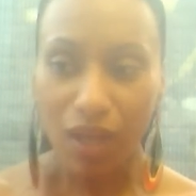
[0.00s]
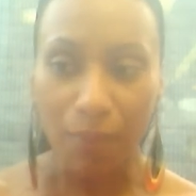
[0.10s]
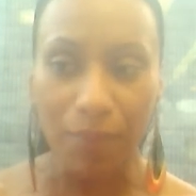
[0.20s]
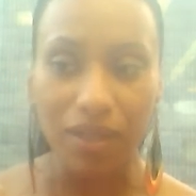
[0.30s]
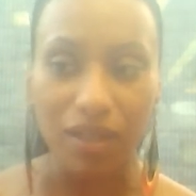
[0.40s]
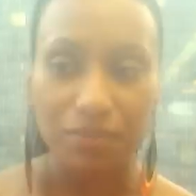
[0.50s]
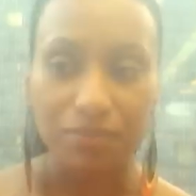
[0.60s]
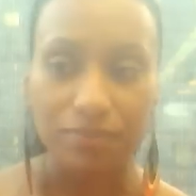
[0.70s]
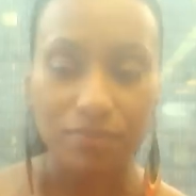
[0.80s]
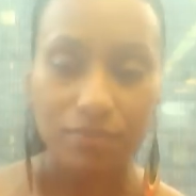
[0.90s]
But
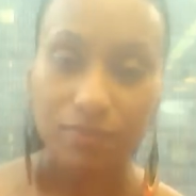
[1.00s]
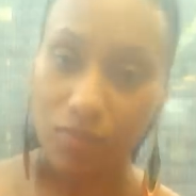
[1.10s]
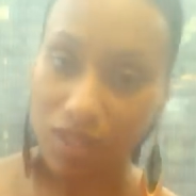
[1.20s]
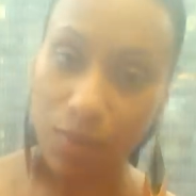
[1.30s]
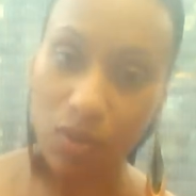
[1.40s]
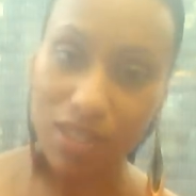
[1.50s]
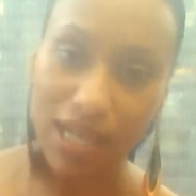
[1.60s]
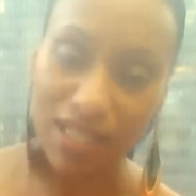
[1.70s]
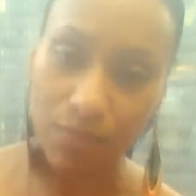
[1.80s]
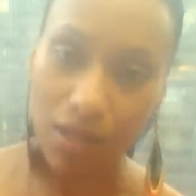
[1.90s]
um, the bow tie
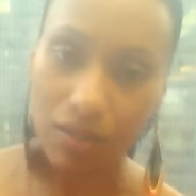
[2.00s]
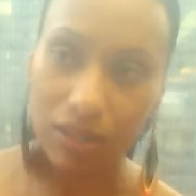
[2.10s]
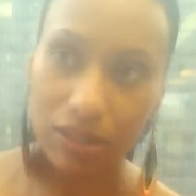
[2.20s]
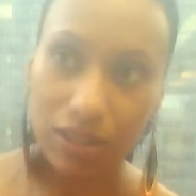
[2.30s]
has about